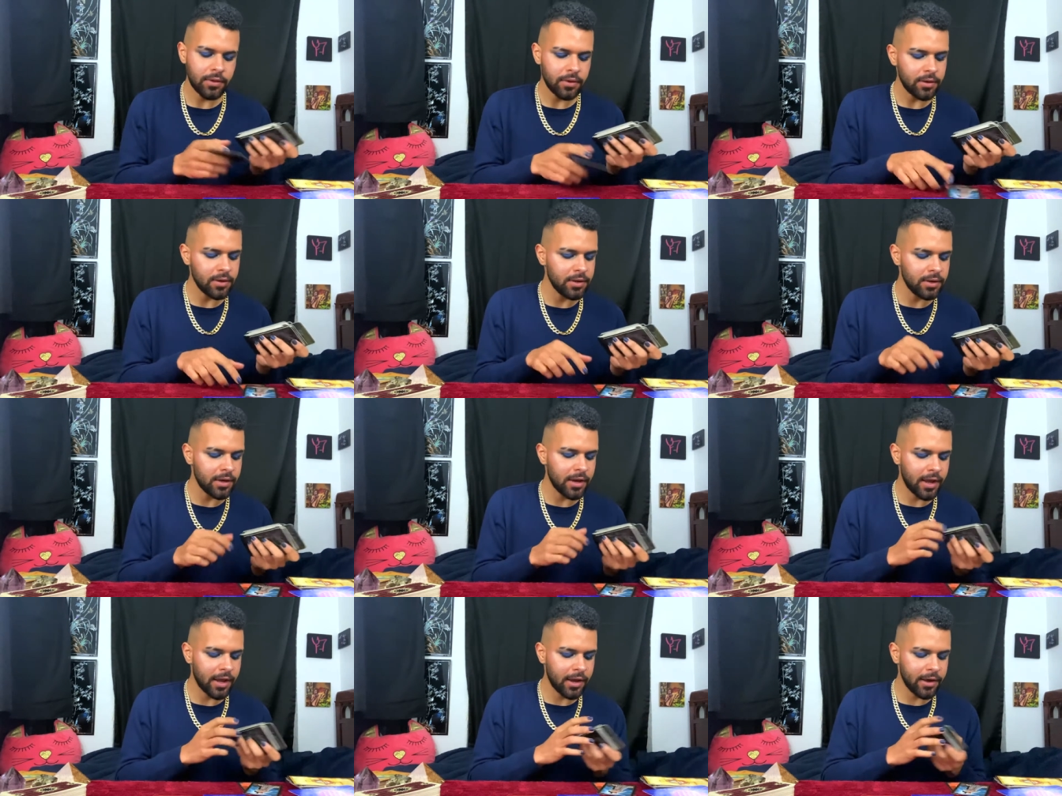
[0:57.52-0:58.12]

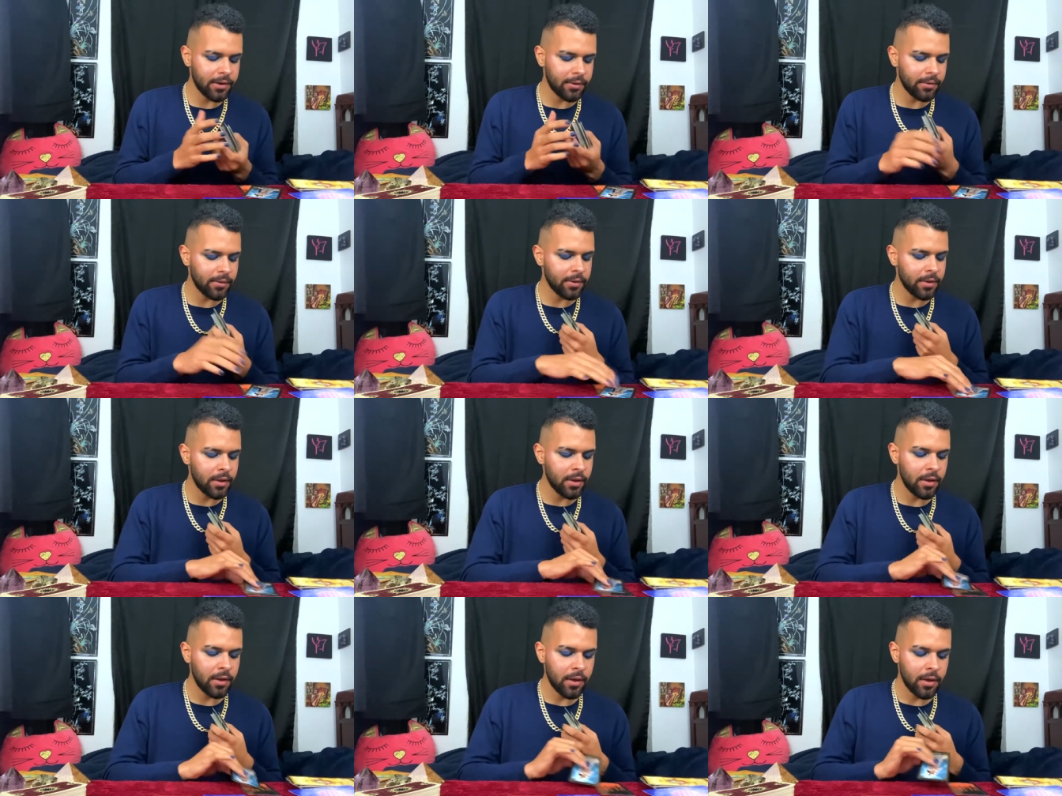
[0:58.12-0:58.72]
Now,
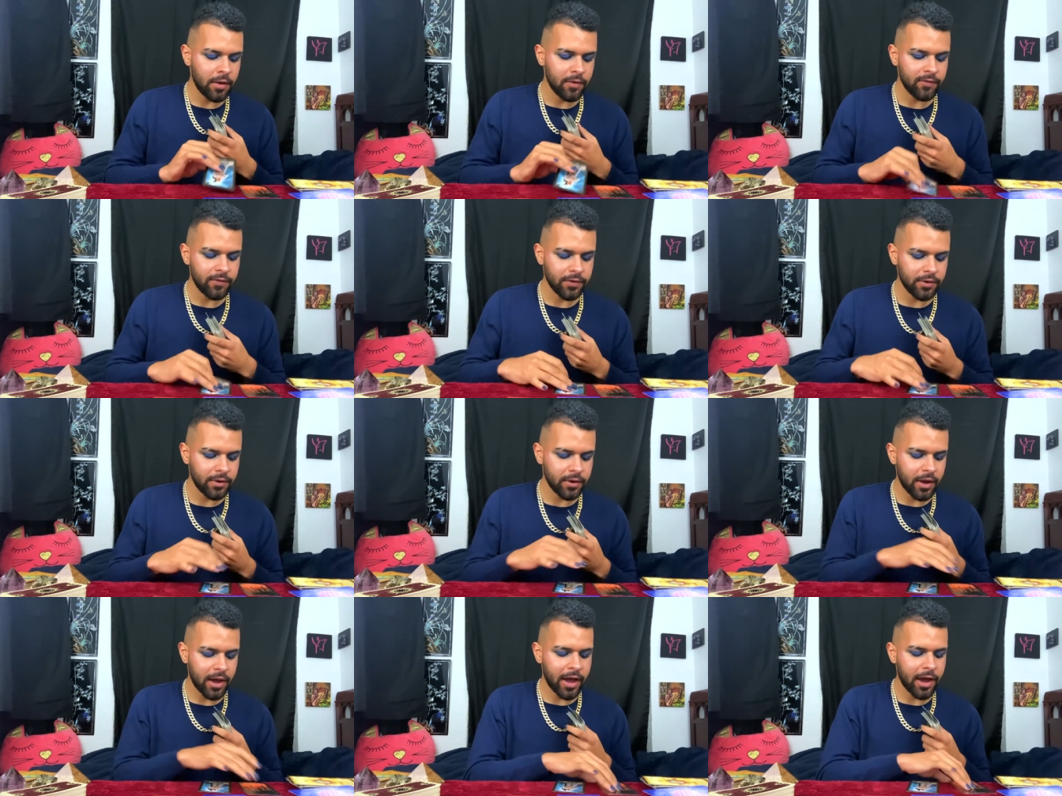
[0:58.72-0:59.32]

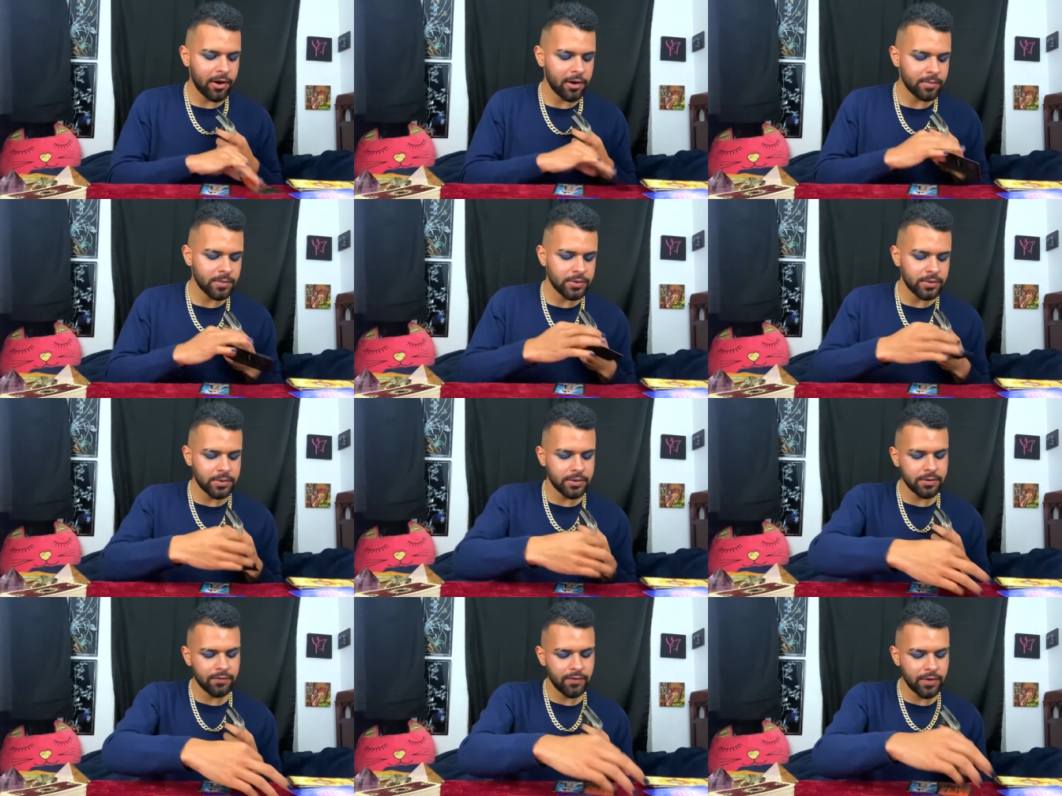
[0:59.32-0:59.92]
for how I'm
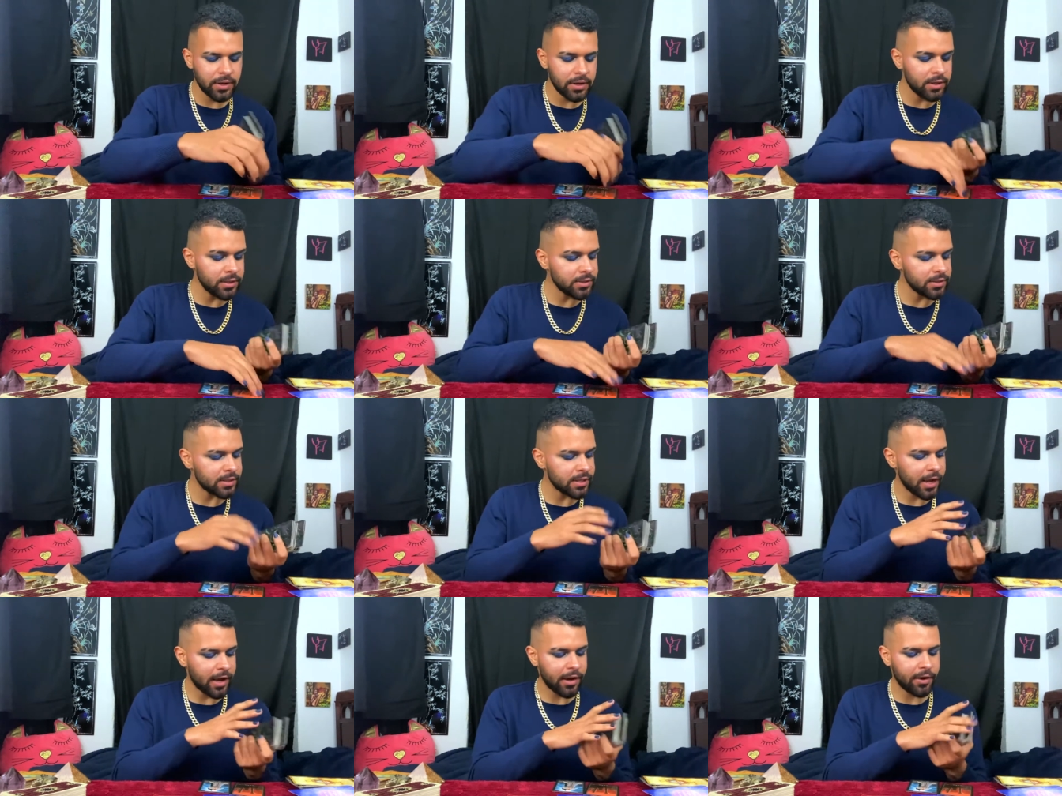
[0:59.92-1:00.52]
doing
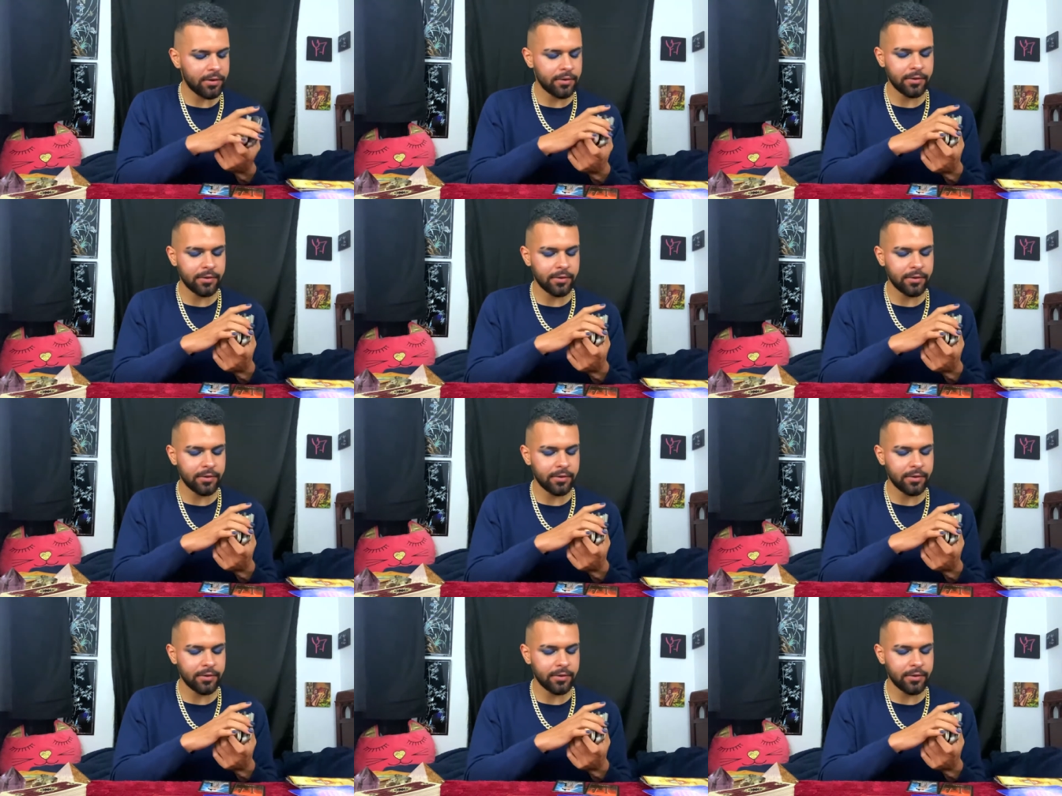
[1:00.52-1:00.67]
readings now,